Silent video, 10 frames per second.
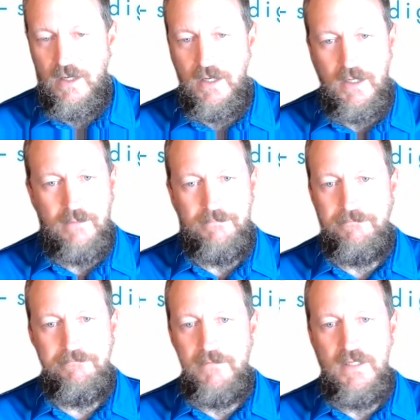and
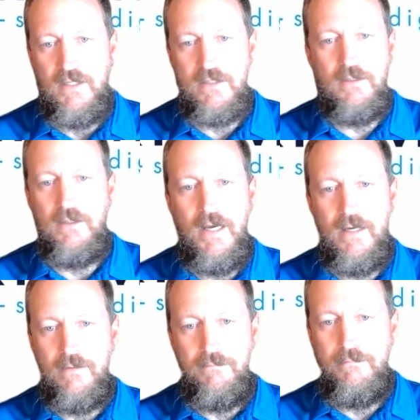it doesn't
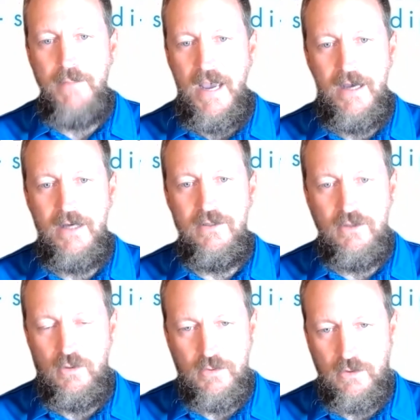like bad
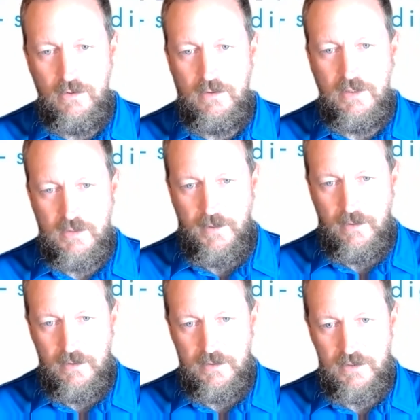user
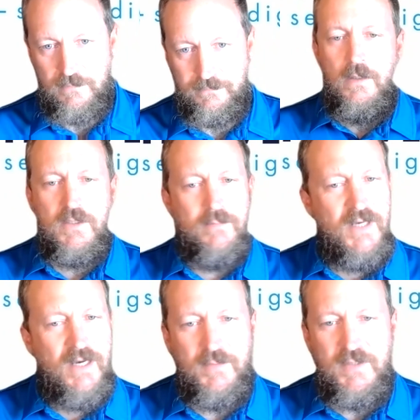experience.
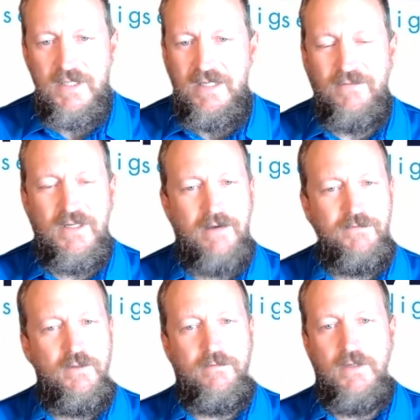Sometimes even
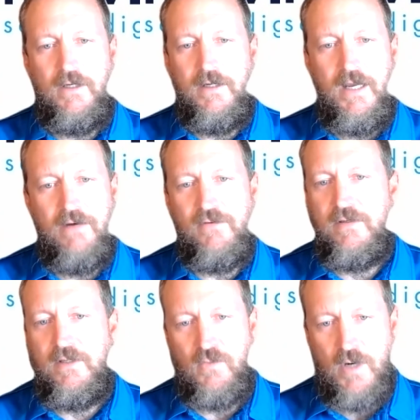after you've done
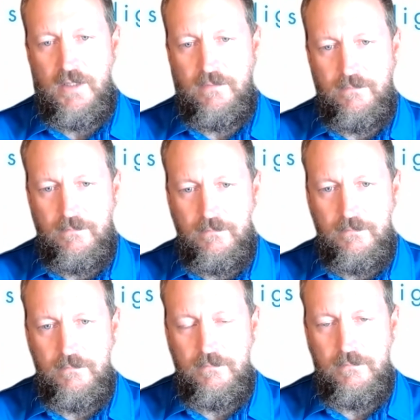everything right,
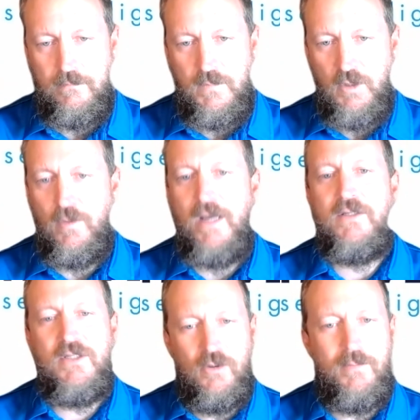your rank
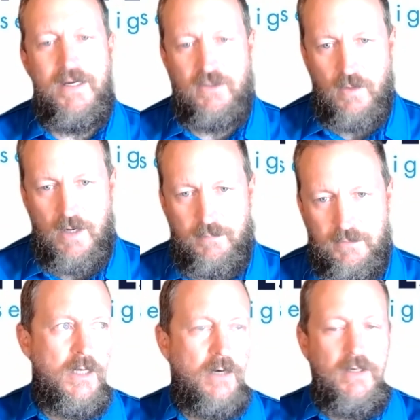still might drop.
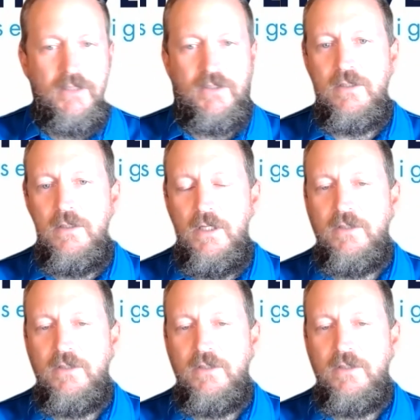Now, it's